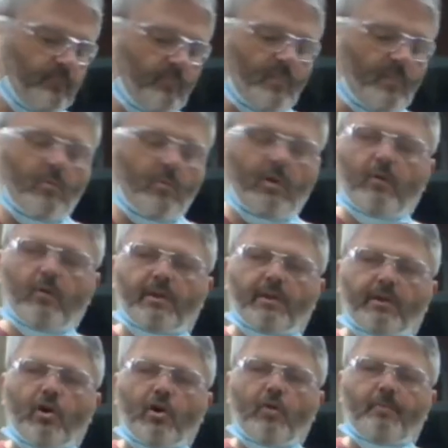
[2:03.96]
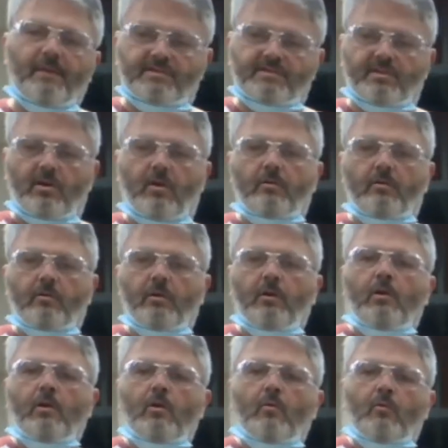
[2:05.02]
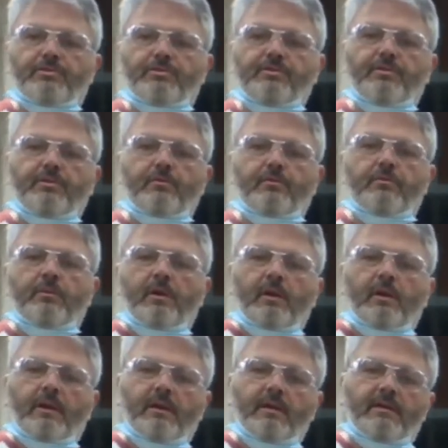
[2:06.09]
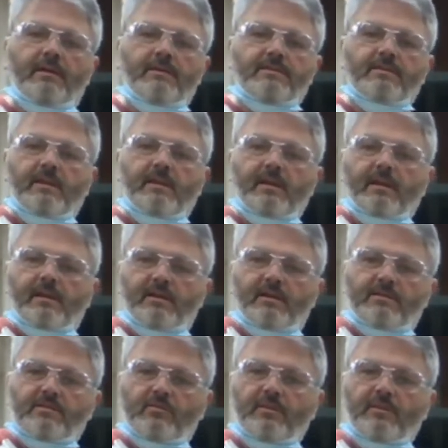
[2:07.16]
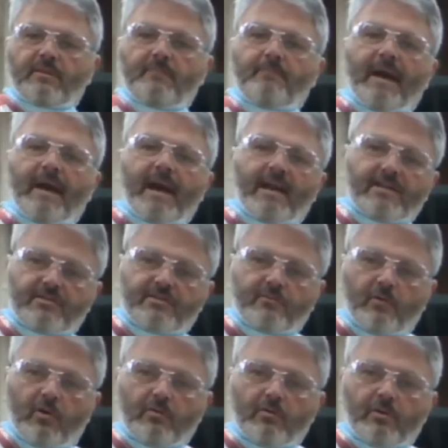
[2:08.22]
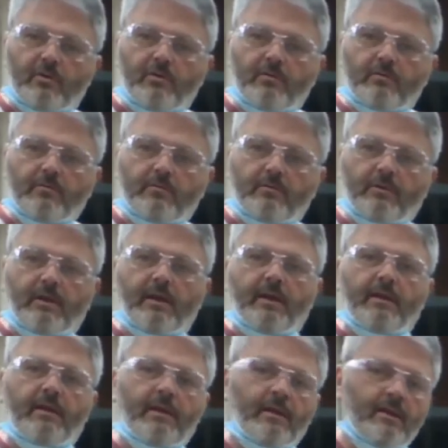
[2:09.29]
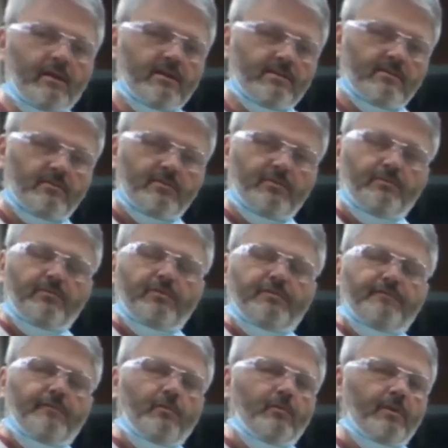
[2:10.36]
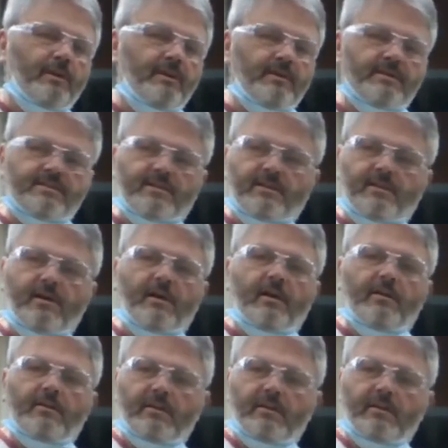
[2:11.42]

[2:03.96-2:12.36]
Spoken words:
Well, with a coping saw, what you do is it cuts on the backstroke. Okay, so when you push forward, it doesn't cut.